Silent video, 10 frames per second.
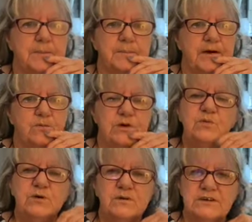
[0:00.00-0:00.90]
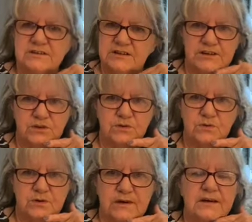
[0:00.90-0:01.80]
But we will
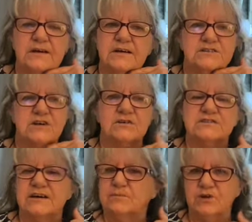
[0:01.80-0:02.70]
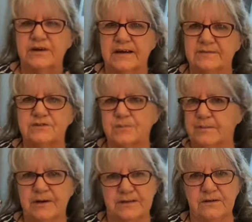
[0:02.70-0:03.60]
continue, uh, as long as I'm looking after my
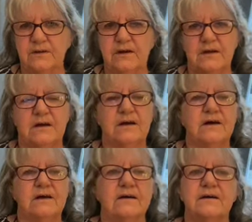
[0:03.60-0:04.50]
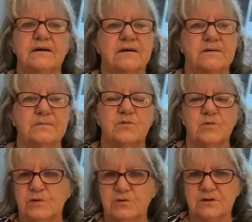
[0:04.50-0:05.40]
mother, um,
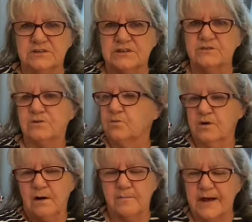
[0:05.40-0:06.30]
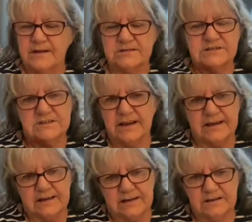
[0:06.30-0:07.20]
we will continue to wear our masks,
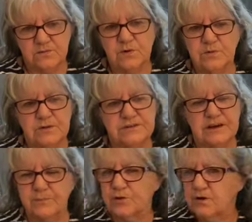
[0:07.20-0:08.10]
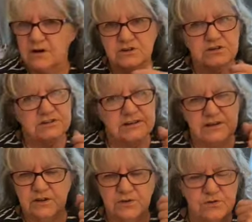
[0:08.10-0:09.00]
and we will take precautions
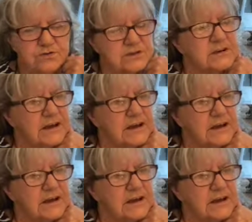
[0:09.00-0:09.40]
and use